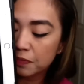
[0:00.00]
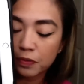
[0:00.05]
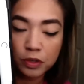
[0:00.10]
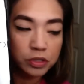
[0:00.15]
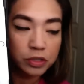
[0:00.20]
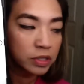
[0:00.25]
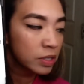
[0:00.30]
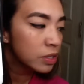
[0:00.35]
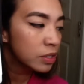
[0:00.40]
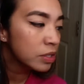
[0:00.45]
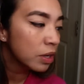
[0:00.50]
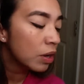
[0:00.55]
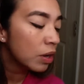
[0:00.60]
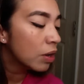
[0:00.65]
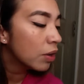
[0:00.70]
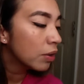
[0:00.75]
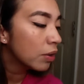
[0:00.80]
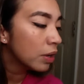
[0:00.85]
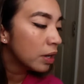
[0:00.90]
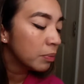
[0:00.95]
versus
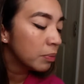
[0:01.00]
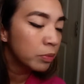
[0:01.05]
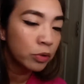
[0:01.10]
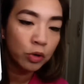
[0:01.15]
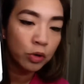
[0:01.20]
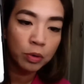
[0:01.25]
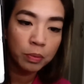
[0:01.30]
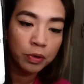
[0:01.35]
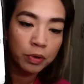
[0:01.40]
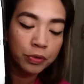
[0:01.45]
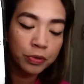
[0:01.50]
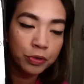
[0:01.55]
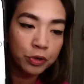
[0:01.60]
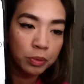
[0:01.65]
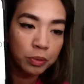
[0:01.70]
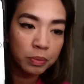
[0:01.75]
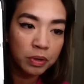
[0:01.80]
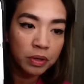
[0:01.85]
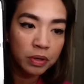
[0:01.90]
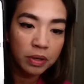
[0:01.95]
our normal
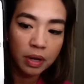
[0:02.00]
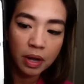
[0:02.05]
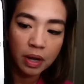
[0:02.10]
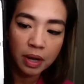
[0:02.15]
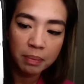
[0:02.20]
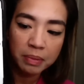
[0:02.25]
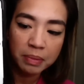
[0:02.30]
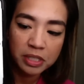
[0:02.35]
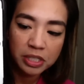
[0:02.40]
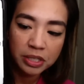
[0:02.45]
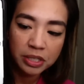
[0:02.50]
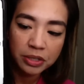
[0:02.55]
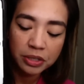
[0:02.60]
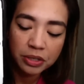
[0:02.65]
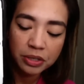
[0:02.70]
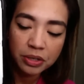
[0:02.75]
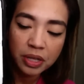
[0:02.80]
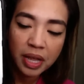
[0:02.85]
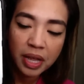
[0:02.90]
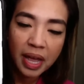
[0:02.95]
thermal
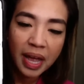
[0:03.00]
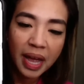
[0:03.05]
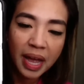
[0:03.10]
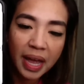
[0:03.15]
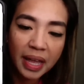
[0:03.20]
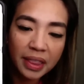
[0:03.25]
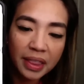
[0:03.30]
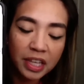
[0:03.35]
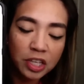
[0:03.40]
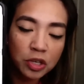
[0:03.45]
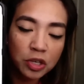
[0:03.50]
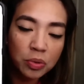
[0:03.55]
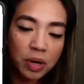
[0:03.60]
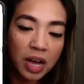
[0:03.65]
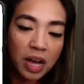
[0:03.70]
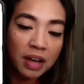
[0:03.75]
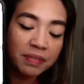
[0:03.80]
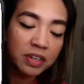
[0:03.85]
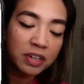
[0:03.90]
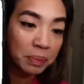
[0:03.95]
material. And then you
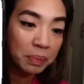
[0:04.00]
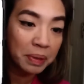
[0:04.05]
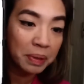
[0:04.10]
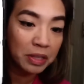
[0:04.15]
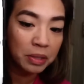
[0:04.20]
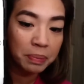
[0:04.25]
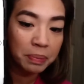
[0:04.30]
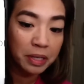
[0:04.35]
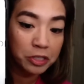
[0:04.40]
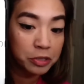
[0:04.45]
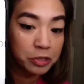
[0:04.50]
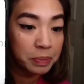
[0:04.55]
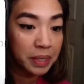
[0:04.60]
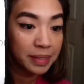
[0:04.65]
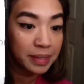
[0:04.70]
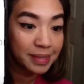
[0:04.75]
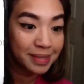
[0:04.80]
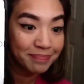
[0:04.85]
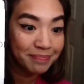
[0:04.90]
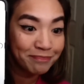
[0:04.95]
have an all about the
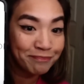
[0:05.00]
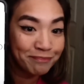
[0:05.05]
Benjamins